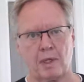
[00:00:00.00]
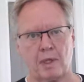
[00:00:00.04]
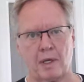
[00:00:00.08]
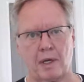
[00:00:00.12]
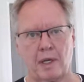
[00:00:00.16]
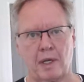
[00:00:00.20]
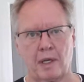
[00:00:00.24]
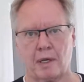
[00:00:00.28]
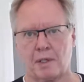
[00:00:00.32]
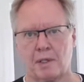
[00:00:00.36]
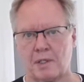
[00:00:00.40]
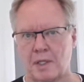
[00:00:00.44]
He
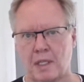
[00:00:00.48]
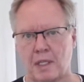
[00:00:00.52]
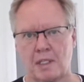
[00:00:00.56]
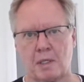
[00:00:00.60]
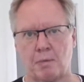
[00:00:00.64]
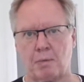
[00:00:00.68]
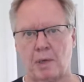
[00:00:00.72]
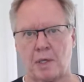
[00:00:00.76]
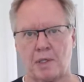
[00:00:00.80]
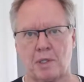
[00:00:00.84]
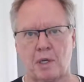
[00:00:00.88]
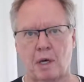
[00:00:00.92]
goes, "That's a
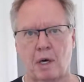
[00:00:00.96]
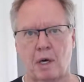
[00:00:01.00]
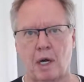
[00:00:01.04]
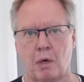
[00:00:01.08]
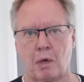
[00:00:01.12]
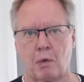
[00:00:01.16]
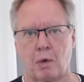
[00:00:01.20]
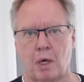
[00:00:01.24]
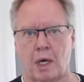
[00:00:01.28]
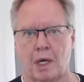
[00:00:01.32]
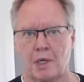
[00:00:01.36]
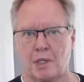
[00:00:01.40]
bunch of
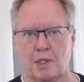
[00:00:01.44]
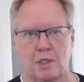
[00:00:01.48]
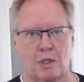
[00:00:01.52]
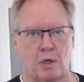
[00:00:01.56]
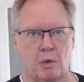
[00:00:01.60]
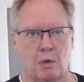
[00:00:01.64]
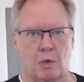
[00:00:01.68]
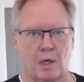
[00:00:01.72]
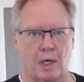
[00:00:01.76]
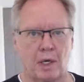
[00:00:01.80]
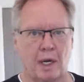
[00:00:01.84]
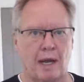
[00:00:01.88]
hogwash. No
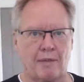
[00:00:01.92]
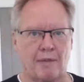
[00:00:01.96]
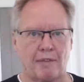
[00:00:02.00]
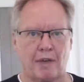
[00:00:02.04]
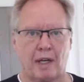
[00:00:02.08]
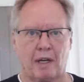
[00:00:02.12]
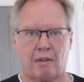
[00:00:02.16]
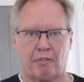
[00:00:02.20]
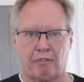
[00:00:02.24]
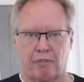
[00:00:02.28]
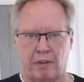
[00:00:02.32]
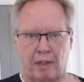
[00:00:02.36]
one, I've got
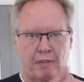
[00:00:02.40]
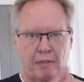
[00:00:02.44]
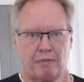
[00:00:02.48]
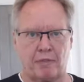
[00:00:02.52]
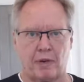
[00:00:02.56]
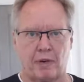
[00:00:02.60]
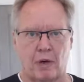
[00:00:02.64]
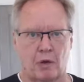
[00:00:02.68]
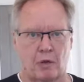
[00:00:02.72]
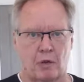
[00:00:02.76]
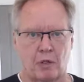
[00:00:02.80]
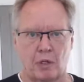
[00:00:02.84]
a flip
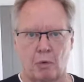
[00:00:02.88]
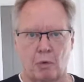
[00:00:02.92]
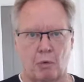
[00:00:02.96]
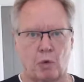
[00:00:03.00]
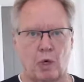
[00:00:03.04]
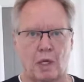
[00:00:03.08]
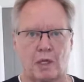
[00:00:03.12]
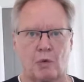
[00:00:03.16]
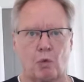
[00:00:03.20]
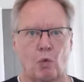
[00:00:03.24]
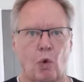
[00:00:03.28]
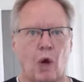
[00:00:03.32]
phone. No
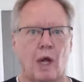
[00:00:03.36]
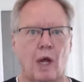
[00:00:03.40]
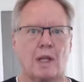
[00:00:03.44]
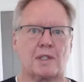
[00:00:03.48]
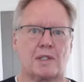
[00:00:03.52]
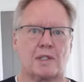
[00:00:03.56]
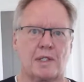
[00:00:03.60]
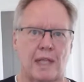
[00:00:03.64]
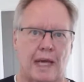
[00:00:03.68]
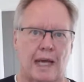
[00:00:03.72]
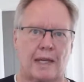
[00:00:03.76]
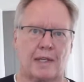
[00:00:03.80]
one wants
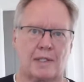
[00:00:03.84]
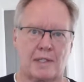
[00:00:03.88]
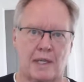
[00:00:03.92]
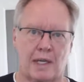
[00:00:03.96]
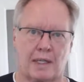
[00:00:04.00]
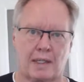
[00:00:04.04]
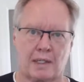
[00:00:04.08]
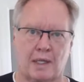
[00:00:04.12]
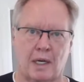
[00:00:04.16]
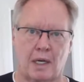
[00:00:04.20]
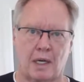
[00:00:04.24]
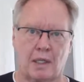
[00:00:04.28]
that
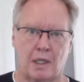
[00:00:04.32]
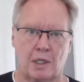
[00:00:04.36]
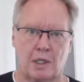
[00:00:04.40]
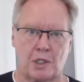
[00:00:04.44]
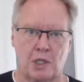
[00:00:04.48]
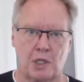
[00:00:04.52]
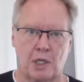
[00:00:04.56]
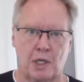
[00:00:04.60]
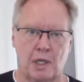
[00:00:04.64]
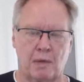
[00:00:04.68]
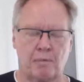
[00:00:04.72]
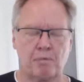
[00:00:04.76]

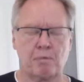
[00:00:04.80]
technology."